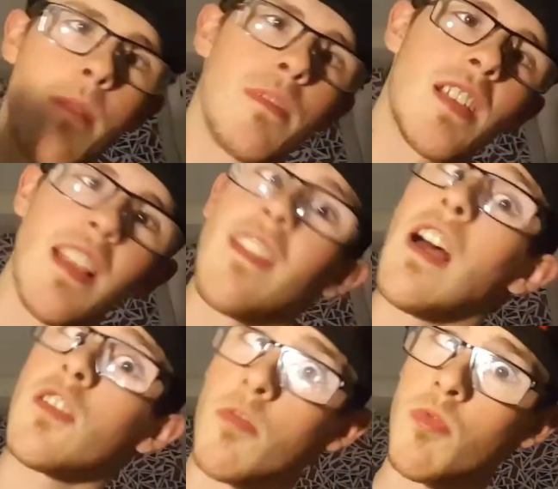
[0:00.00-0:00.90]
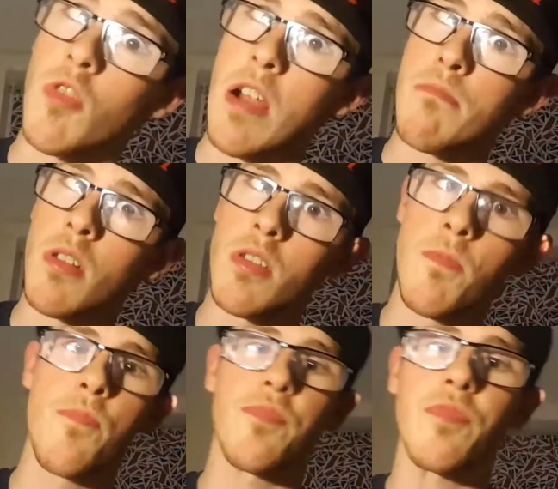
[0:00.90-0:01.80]
remember to click that subscribe
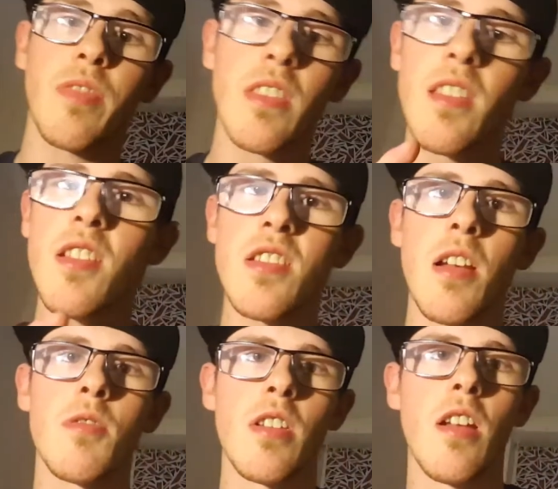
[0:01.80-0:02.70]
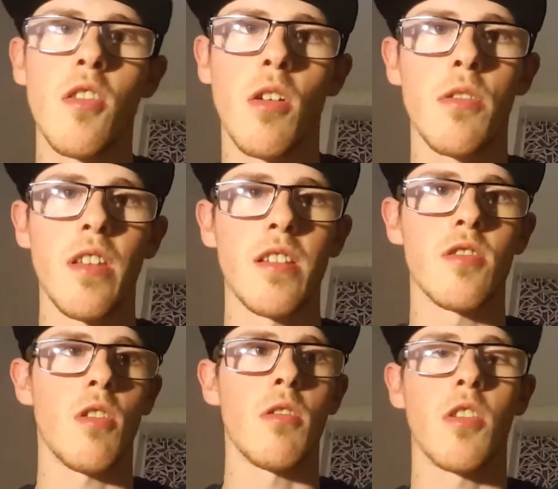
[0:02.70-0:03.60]
button. Stay up to date on all
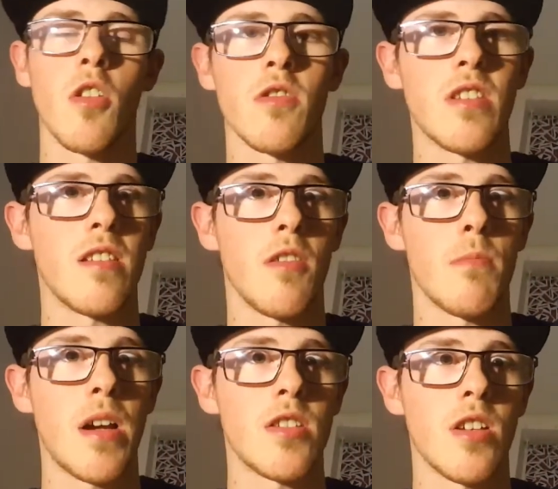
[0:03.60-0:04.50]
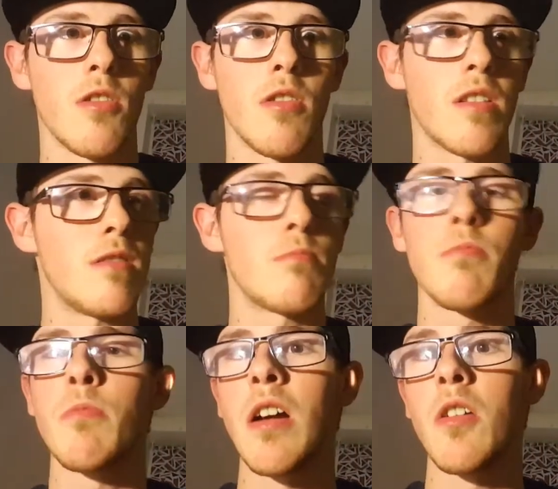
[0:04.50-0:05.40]
things, all the content on my channel.
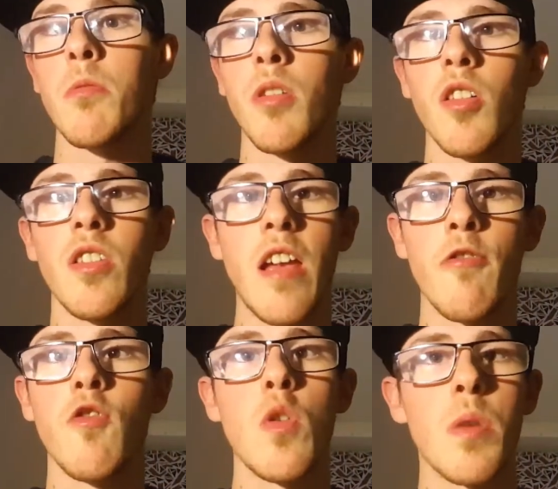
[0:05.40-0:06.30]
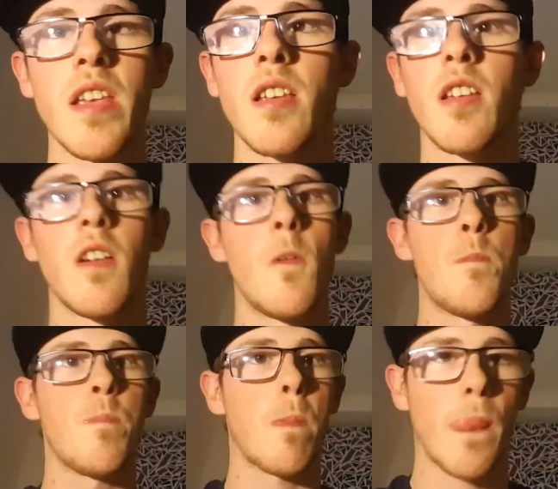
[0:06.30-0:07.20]
I upload every week,
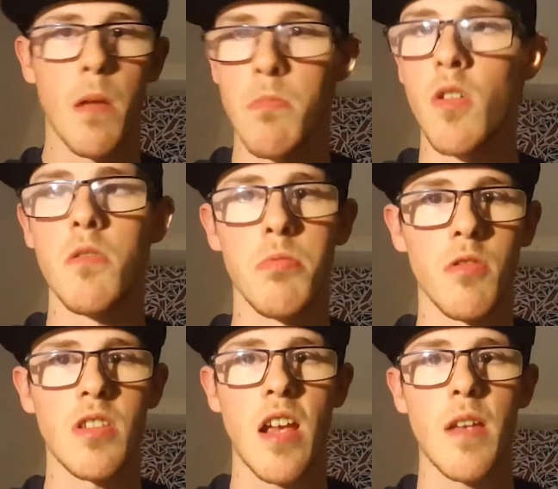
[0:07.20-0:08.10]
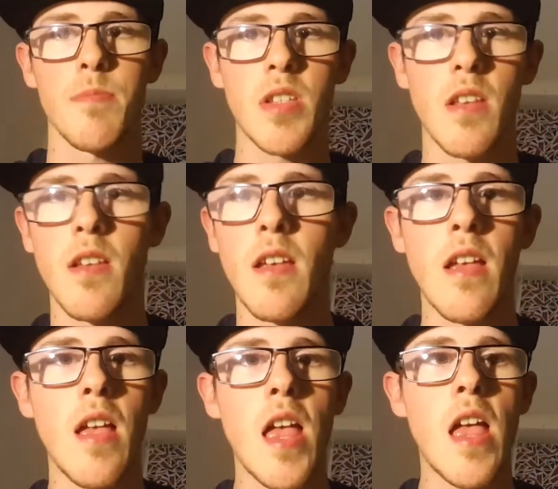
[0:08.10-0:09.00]
multiple times.
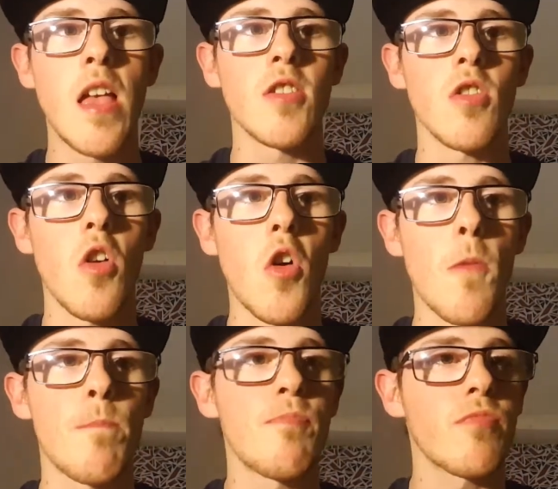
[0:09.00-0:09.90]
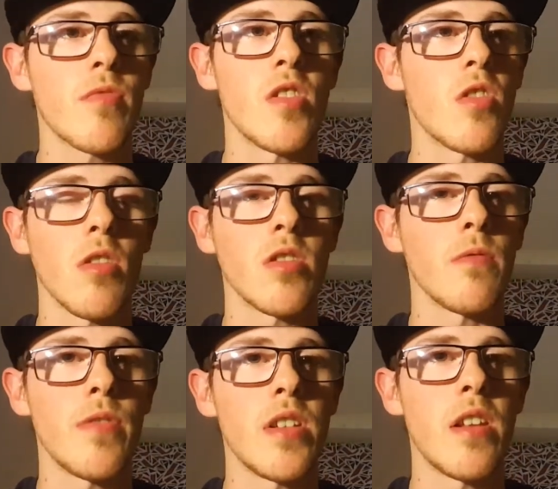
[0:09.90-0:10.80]
So, there's always
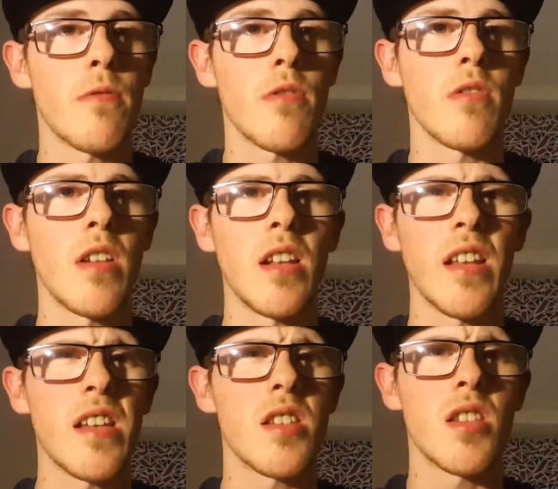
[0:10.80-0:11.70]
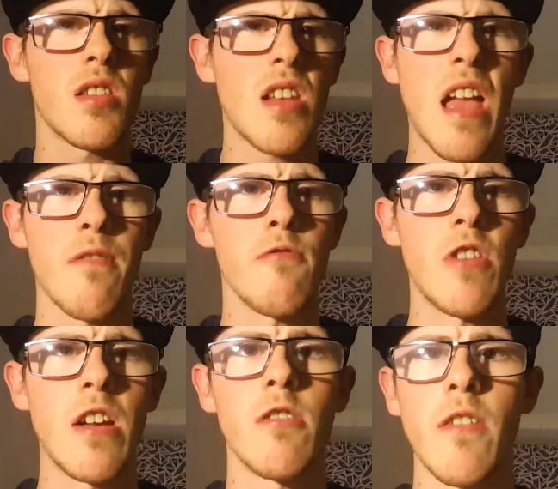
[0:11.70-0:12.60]
something different, at least
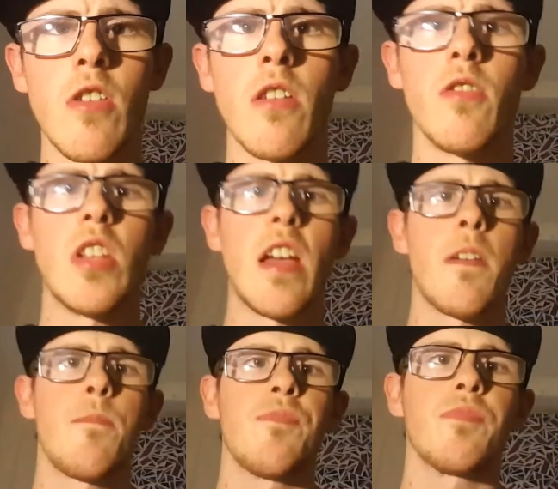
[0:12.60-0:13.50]
every day or every other day.